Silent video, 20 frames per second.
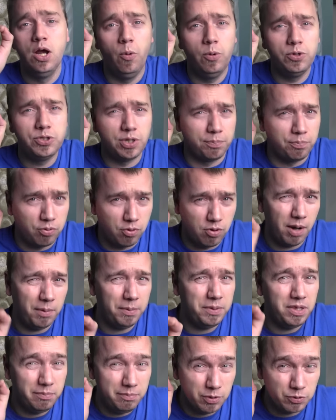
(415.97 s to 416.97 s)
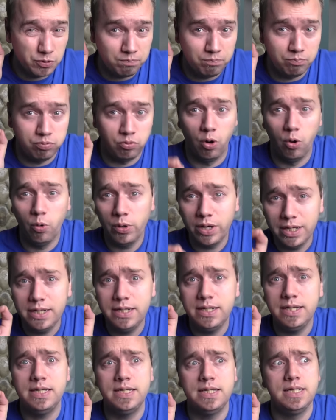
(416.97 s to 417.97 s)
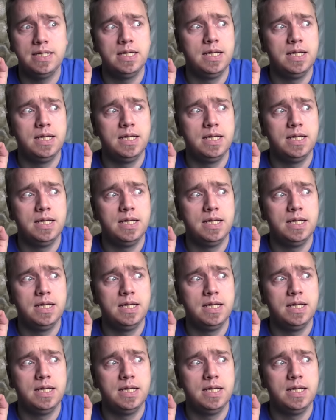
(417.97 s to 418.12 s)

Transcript: which are probably the most broken,